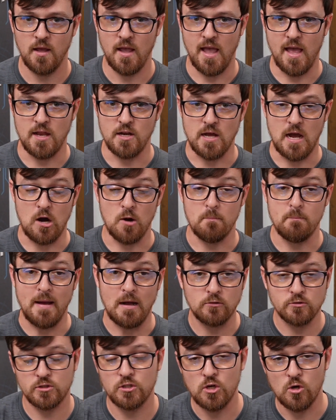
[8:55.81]
and our
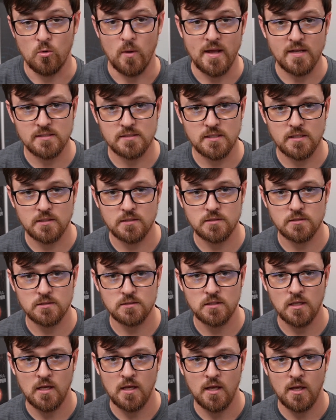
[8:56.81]
mountain oasis